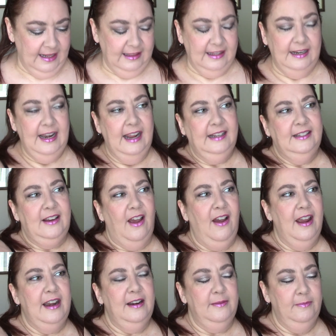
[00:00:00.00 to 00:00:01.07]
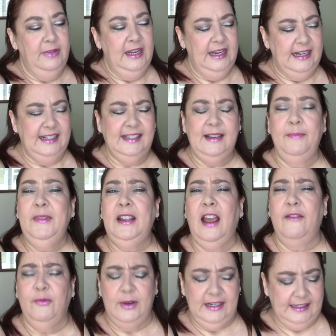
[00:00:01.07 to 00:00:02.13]
The next item is something
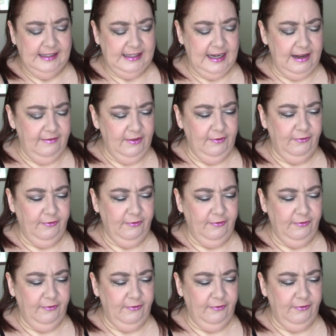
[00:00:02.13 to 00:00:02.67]
I've received